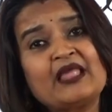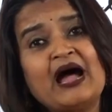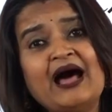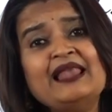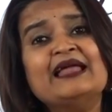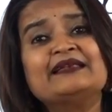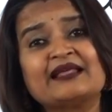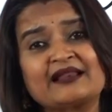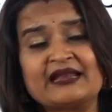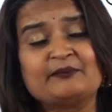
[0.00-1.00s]
our
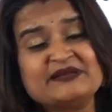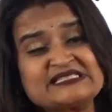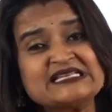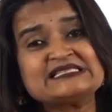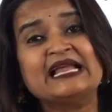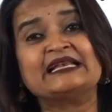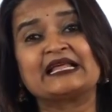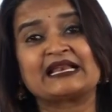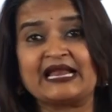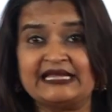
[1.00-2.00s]
business
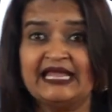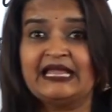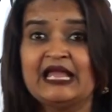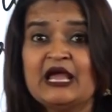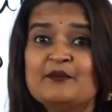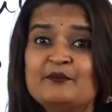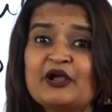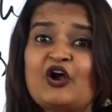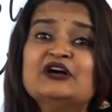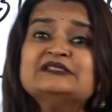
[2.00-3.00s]
letter writing,
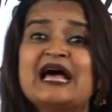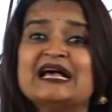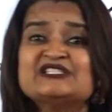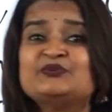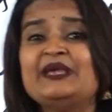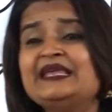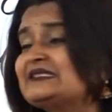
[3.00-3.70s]
because as we